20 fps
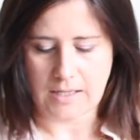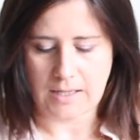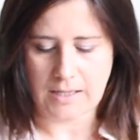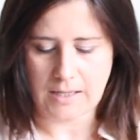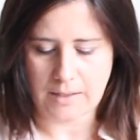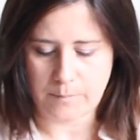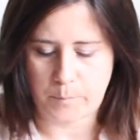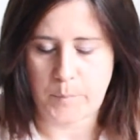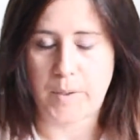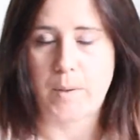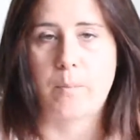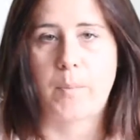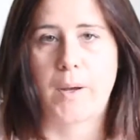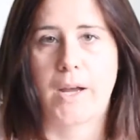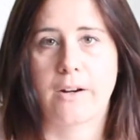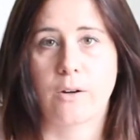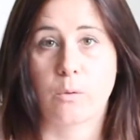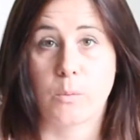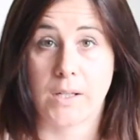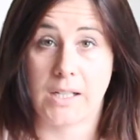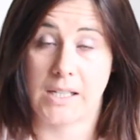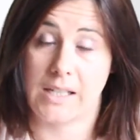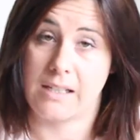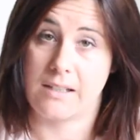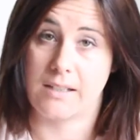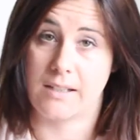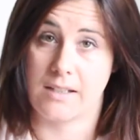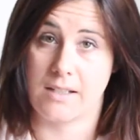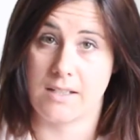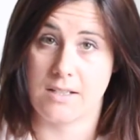a bit better with
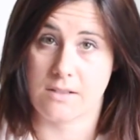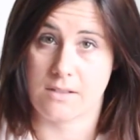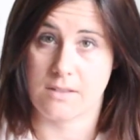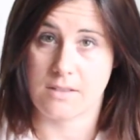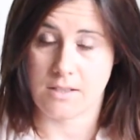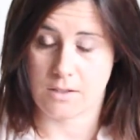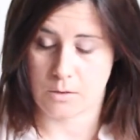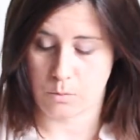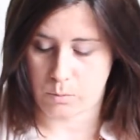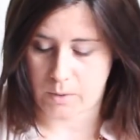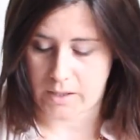eating, he doesn't need to